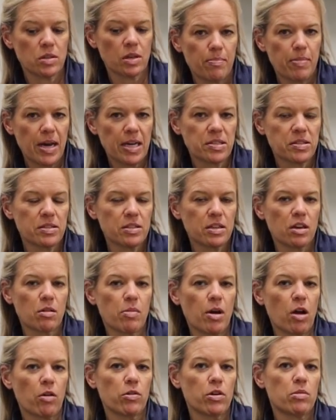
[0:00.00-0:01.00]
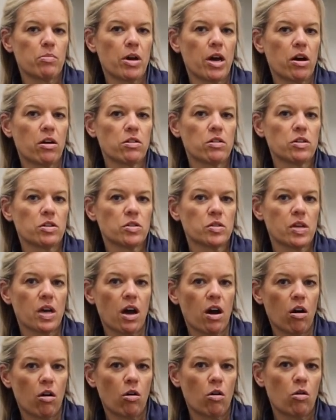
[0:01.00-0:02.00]
The best thing about Rebound is
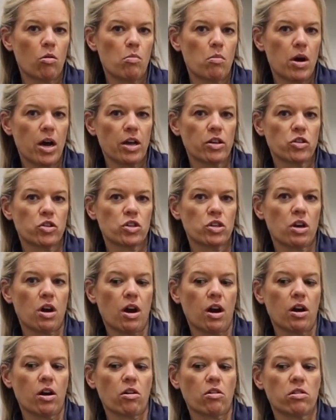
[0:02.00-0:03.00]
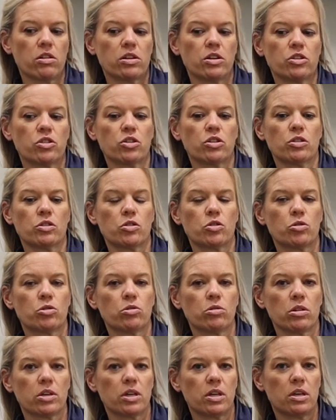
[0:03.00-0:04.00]
how much our clinicians
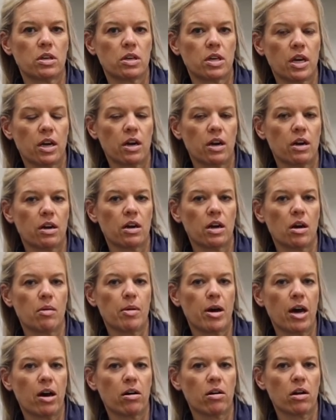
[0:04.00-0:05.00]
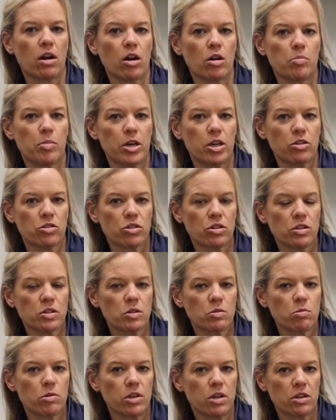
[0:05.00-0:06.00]
truly care about our
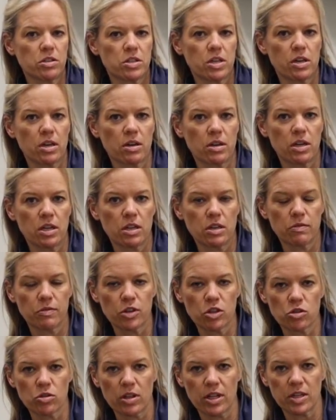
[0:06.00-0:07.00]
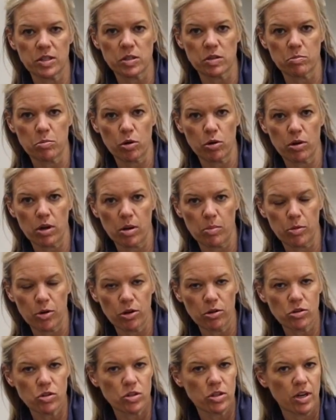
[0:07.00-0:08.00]
patients. We all take an individualized
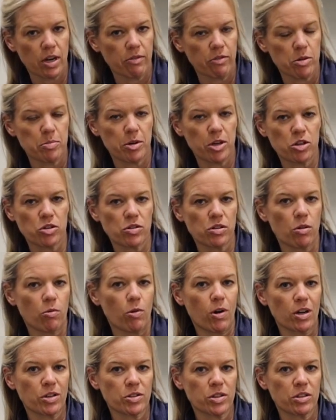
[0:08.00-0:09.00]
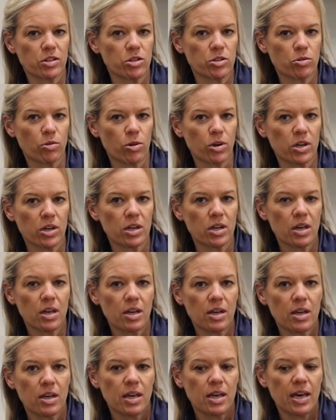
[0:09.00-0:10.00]
approach to every patient that walks in the door.
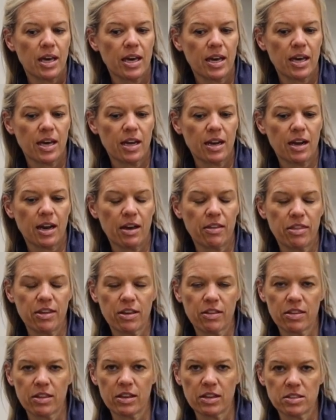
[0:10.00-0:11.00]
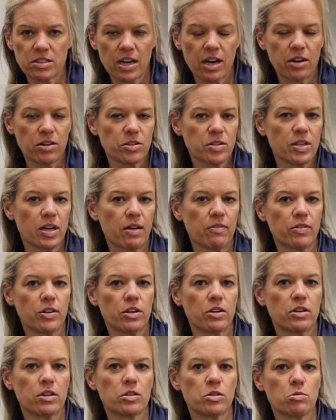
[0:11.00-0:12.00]
And I think the entire staff
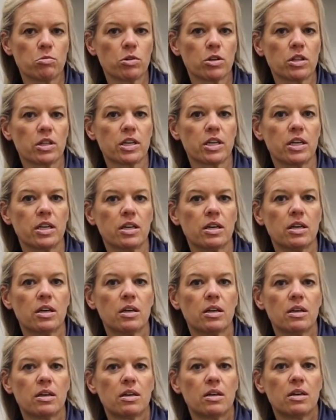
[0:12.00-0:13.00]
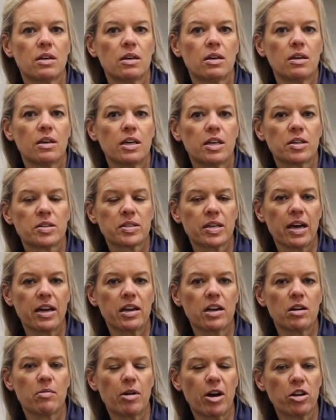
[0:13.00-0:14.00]
here is really
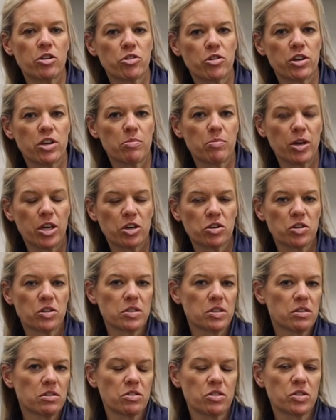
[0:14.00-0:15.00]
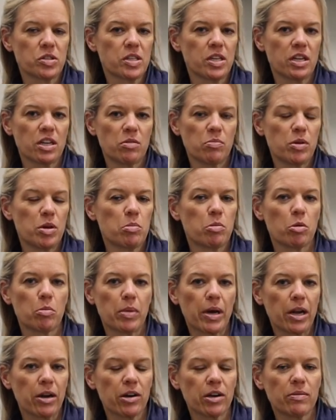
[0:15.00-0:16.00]
excited about treating patients and just getting people
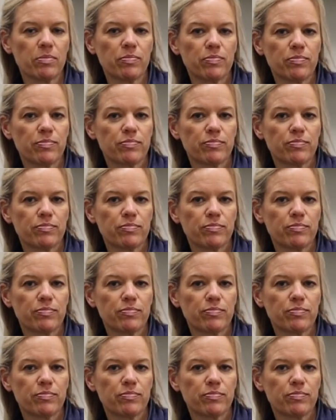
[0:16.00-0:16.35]
better.